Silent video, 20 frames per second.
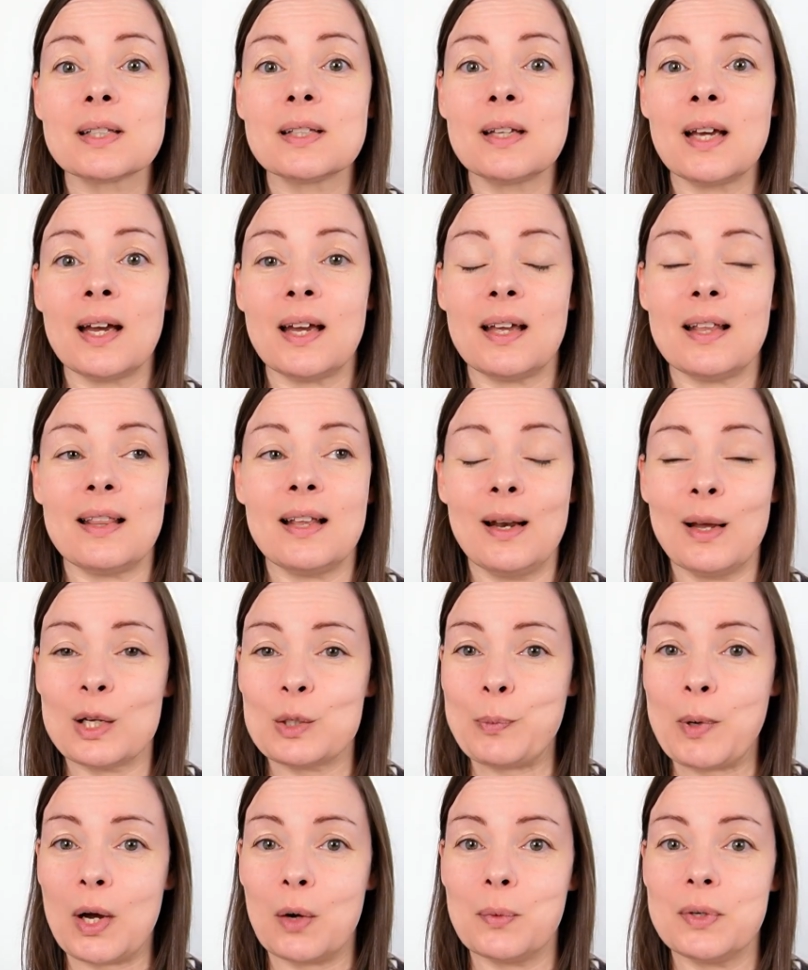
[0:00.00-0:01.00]
The
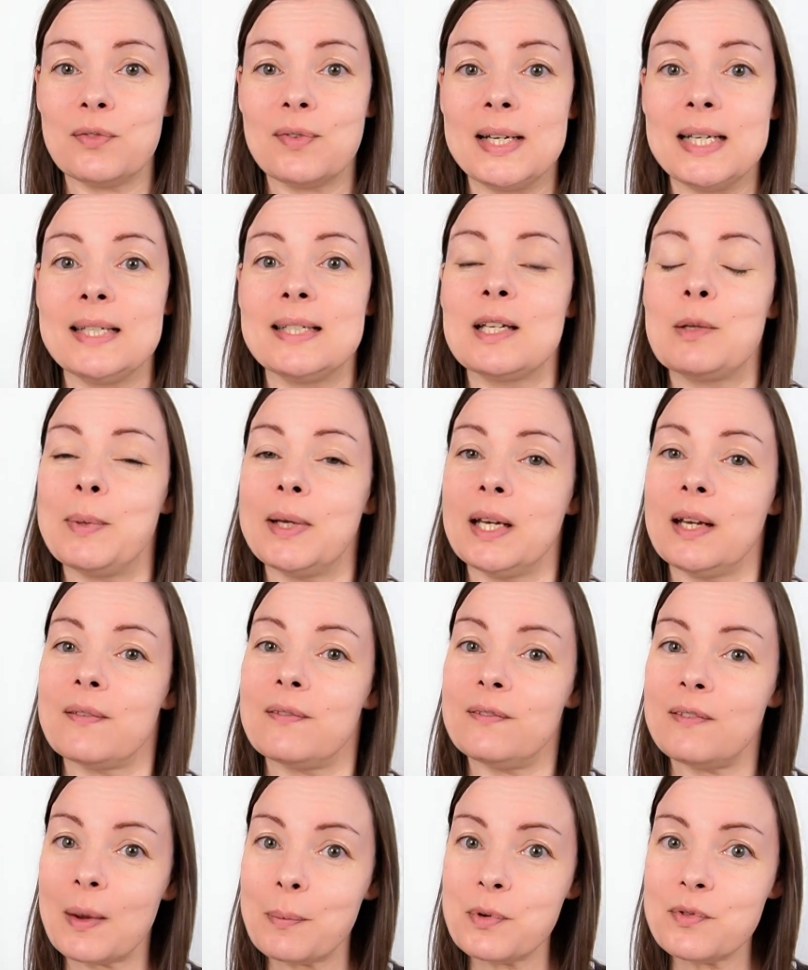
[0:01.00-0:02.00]
last part was released at the beginning of
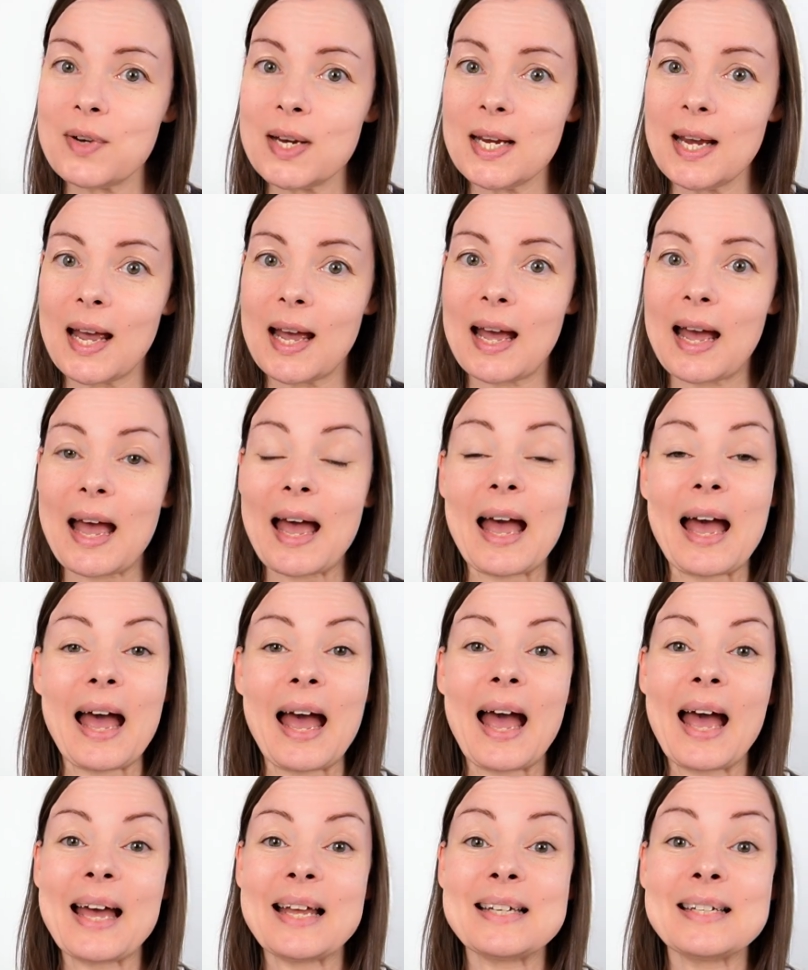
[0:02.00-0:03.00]
February,
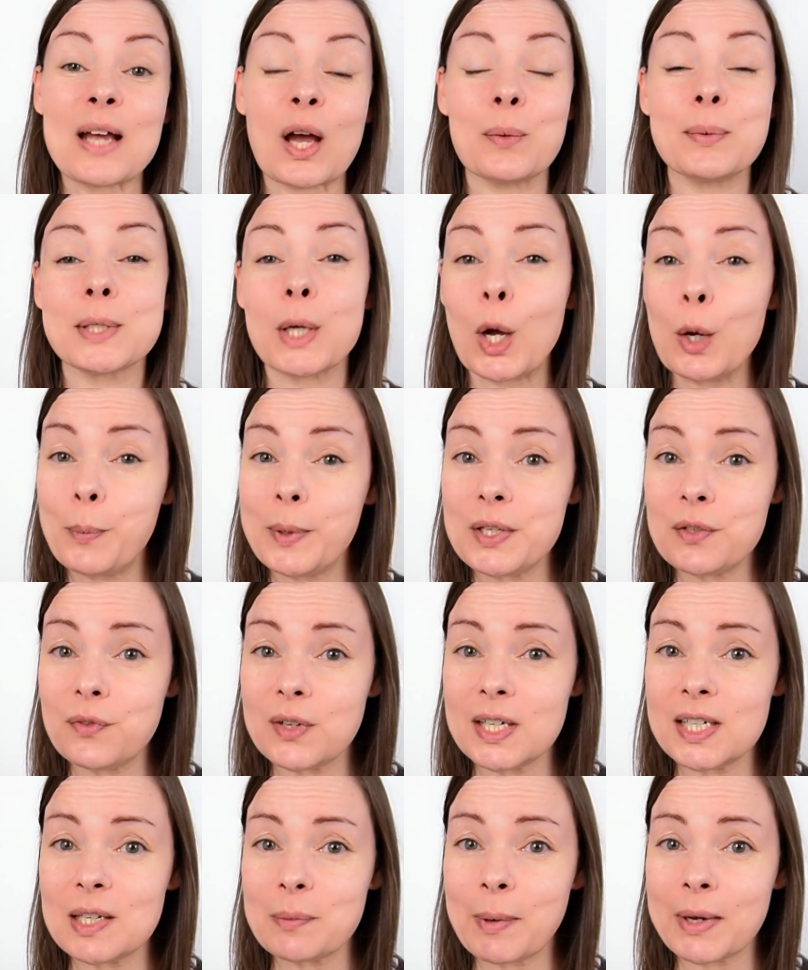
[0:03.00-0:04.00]
and I was hoping to
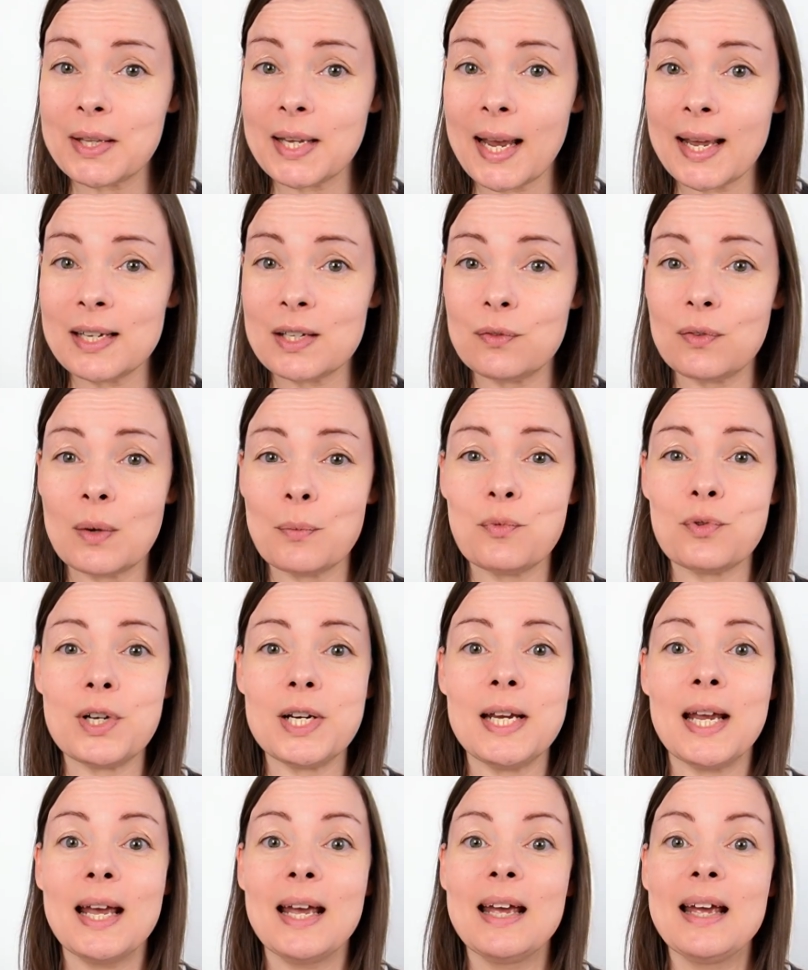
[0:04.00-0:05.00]
finish it by the end of
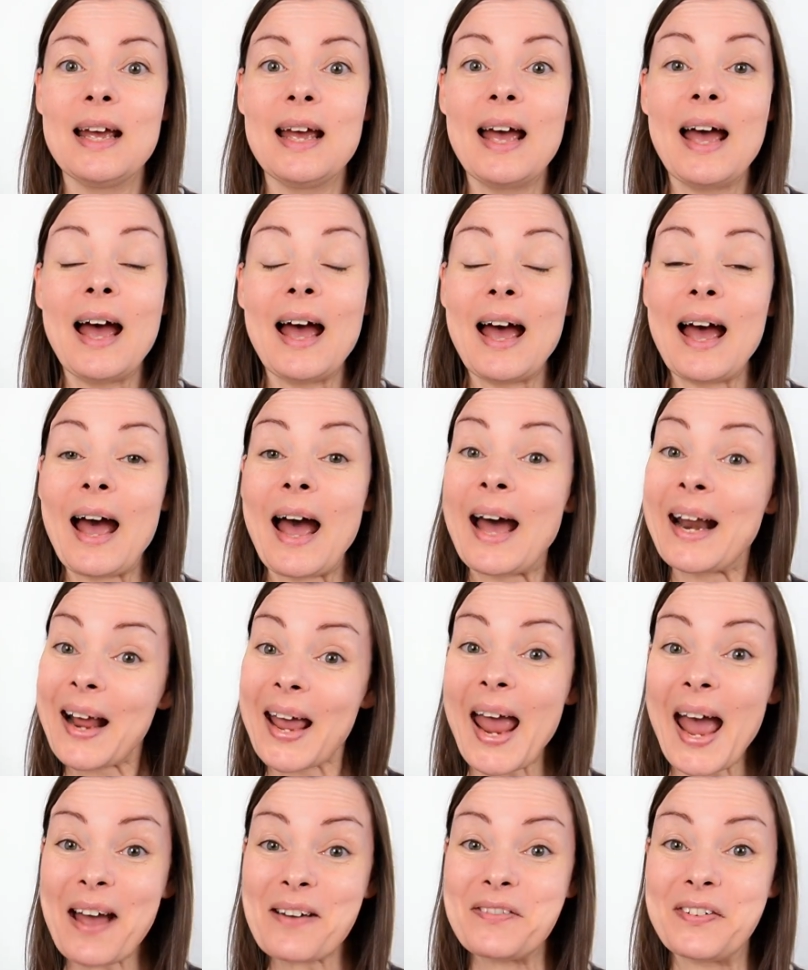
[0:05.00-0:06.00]
February, and I
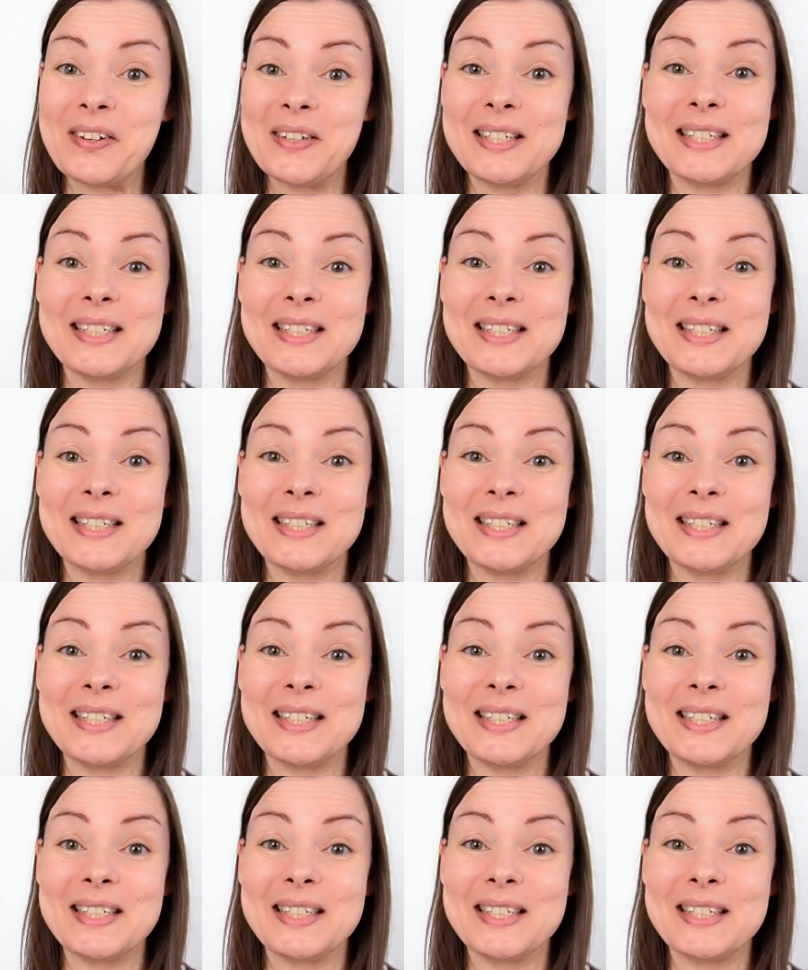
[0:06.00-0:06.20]
have.